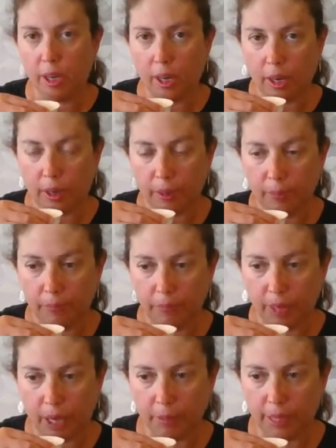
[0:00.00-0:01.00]

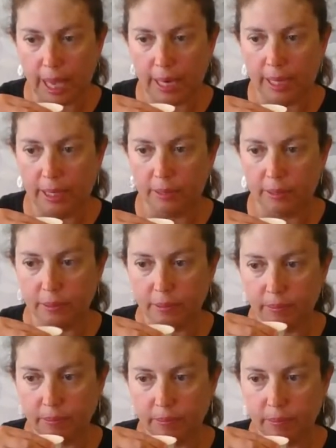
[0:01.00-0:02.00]
I'm
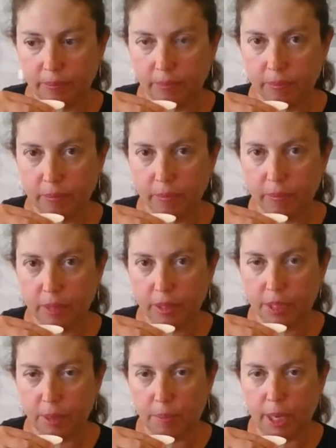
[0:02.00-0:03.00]
getting
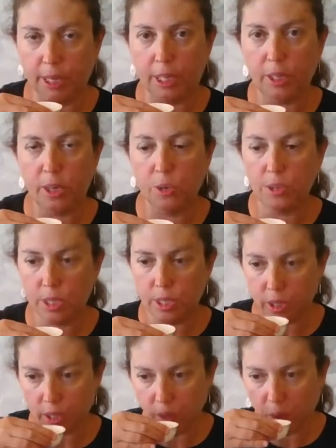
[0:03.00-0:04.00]
some nutty notes in it,